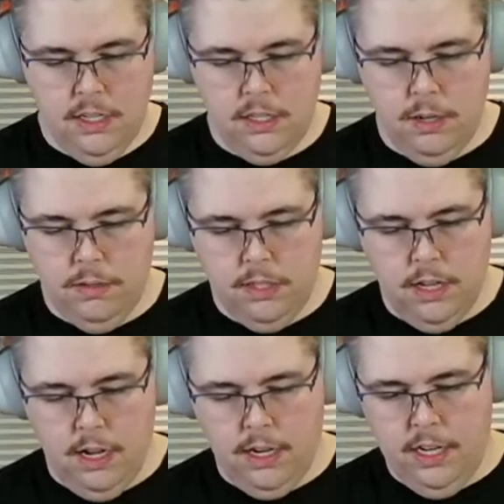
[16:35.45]
So it's
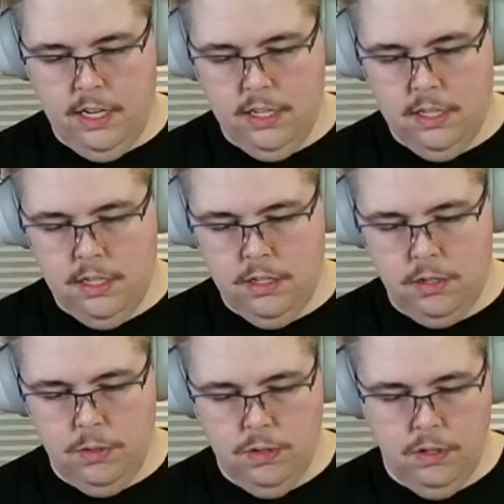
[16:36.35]
the hot end and
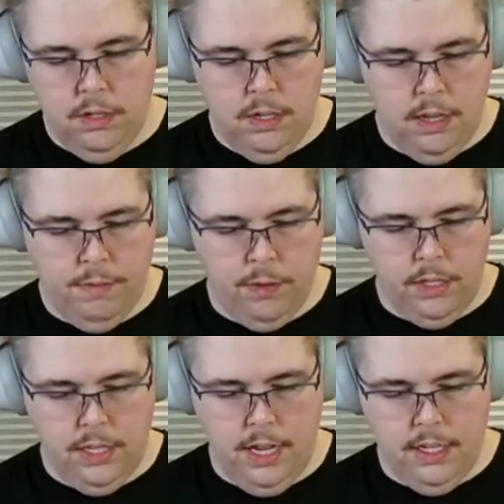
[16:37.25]
dual
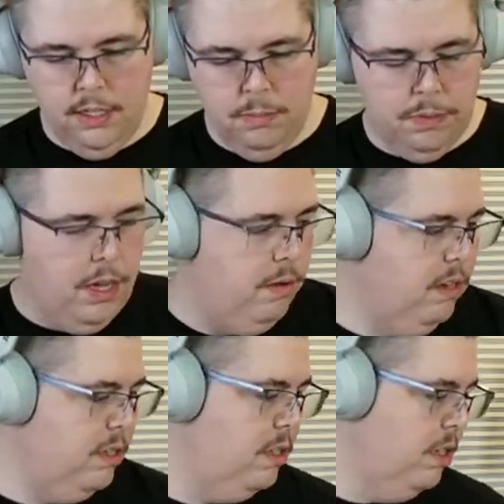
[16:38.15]
4010
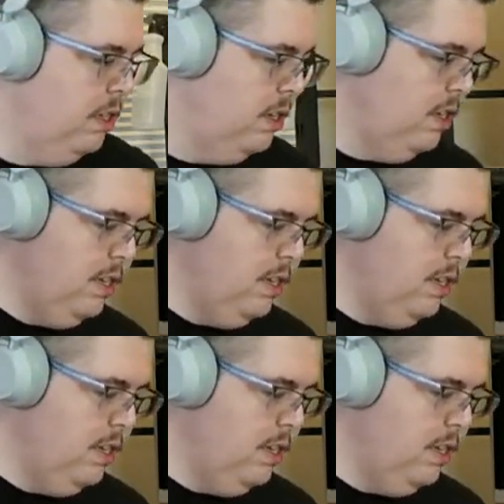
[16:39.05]
blowers.